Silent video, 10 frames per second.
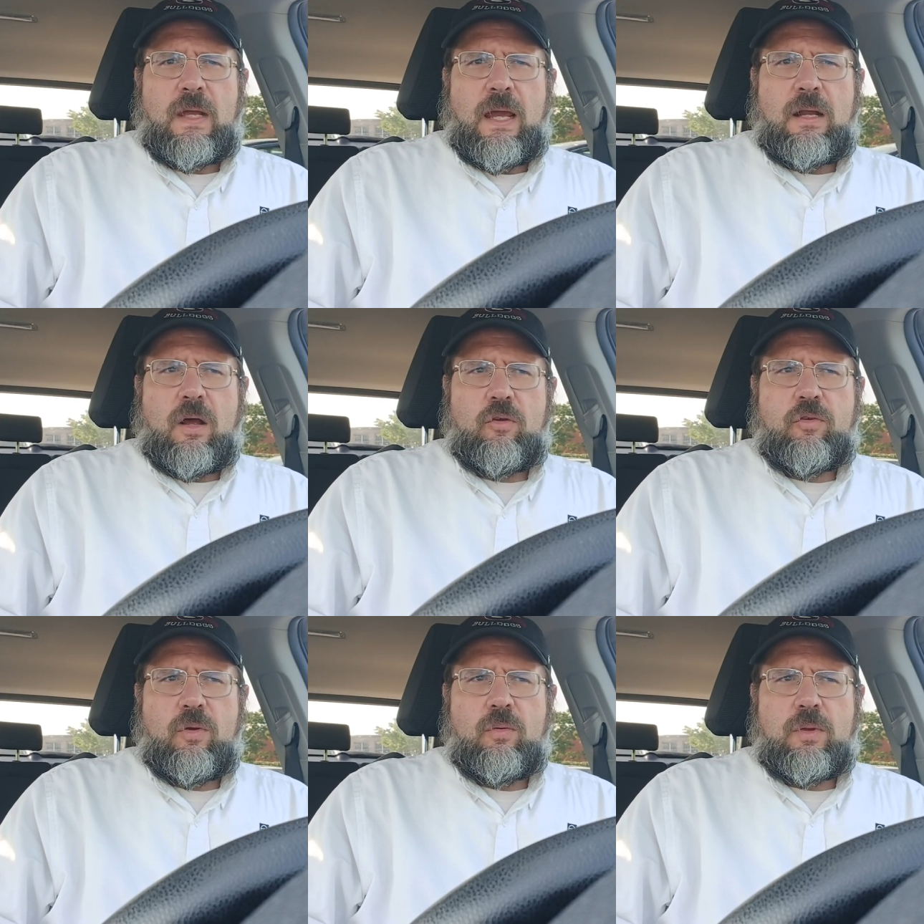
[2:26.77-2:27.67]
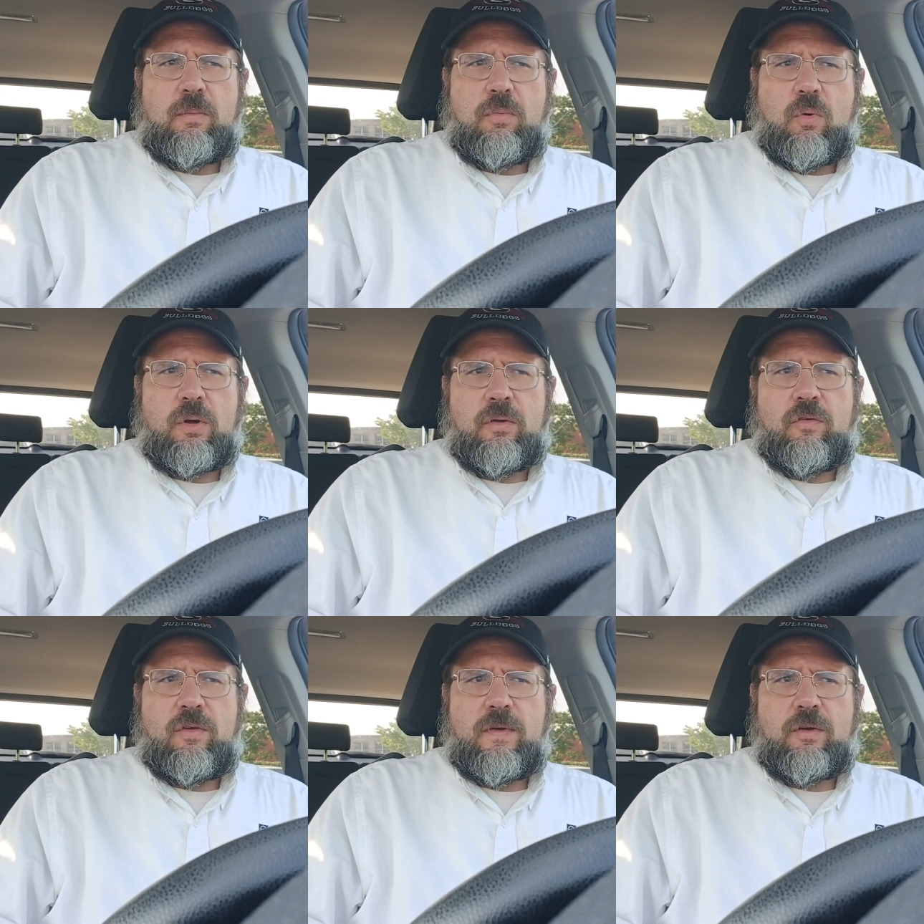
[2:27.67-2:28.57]
and also the
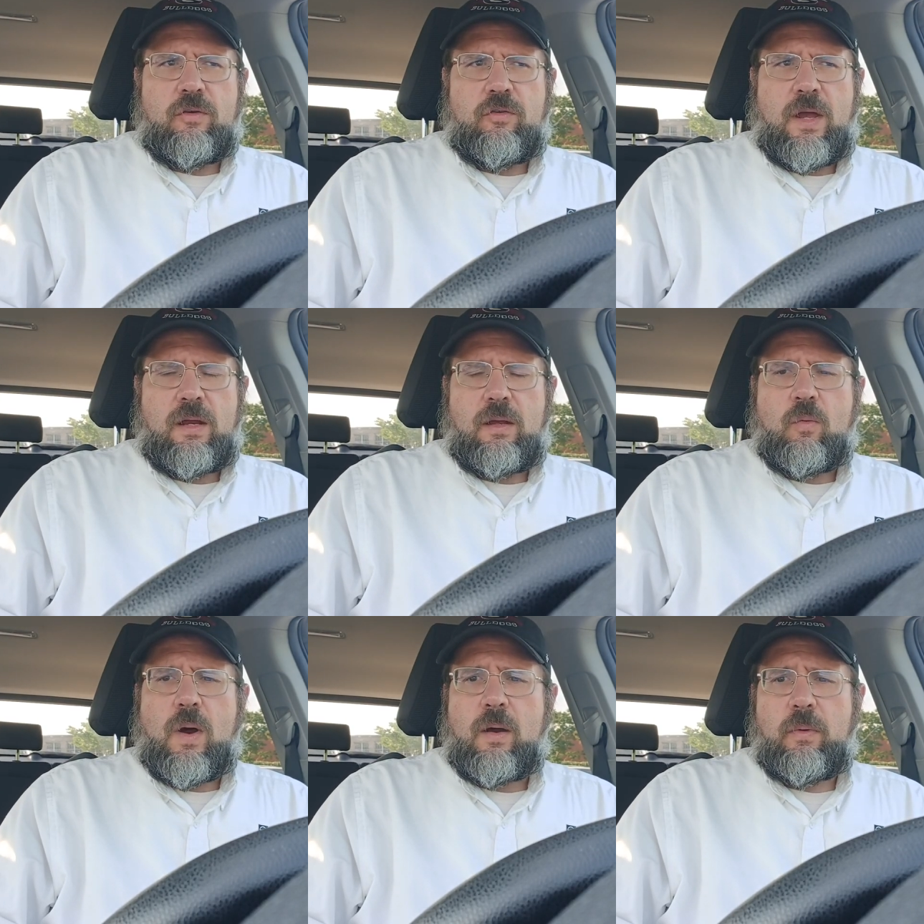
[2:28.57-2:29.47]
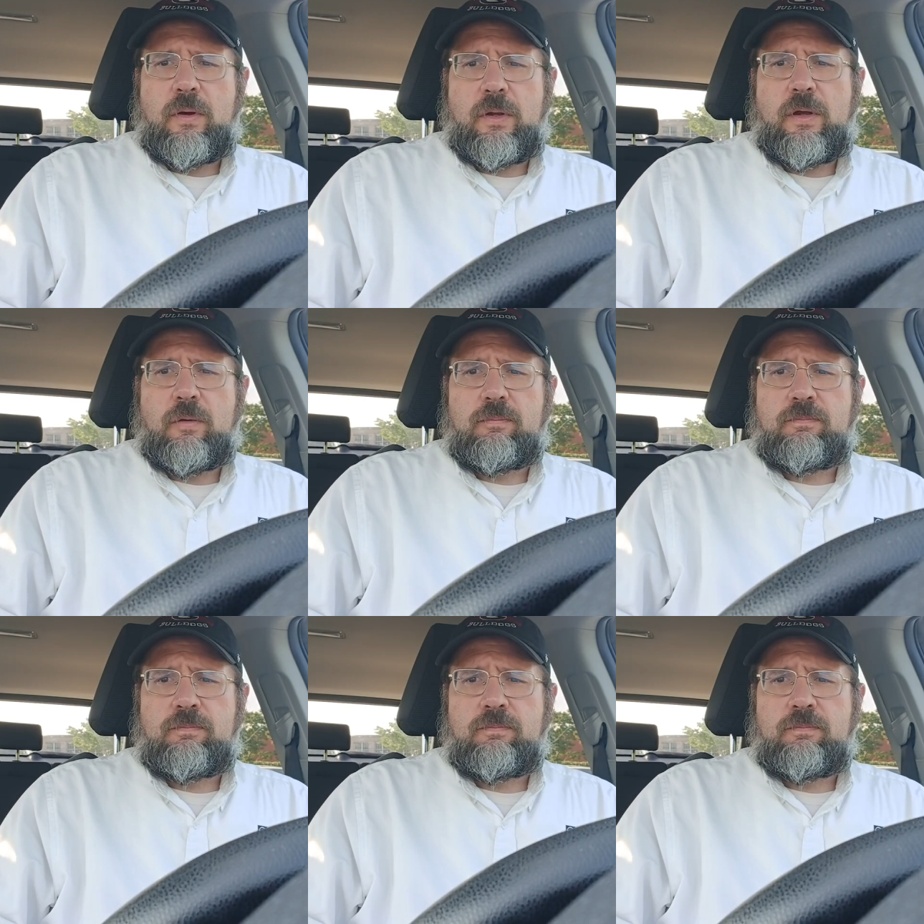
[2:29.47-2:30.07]
importance of understanding why we are here.